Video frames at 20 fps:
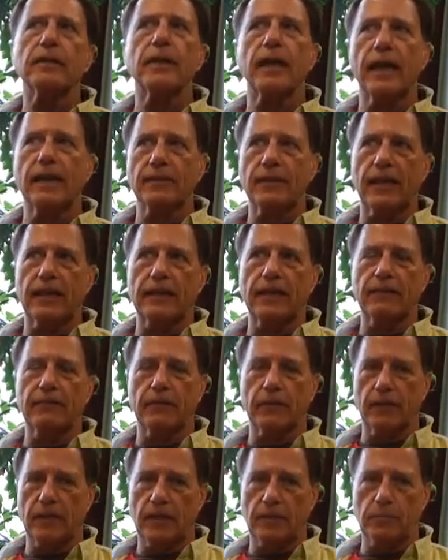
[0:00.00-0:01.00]
at that
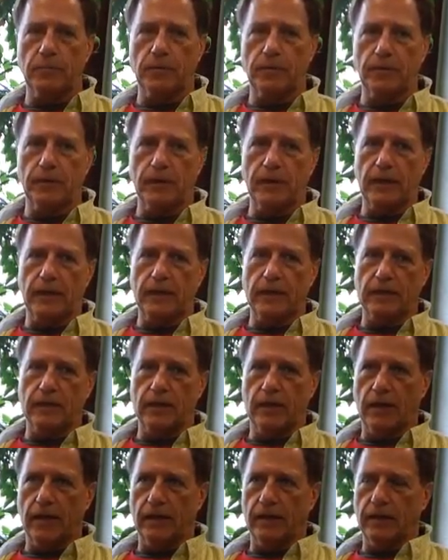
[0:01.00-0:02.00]
level of empathy and
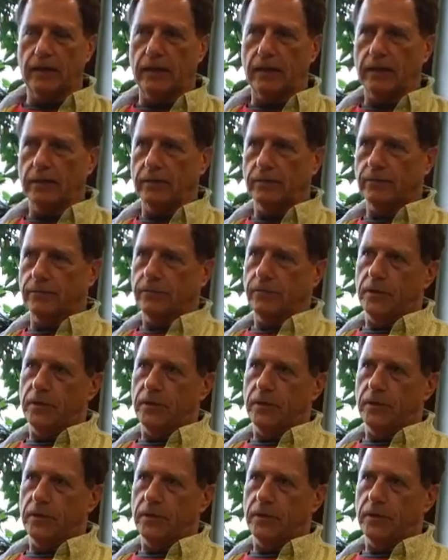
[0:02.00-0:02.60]
not of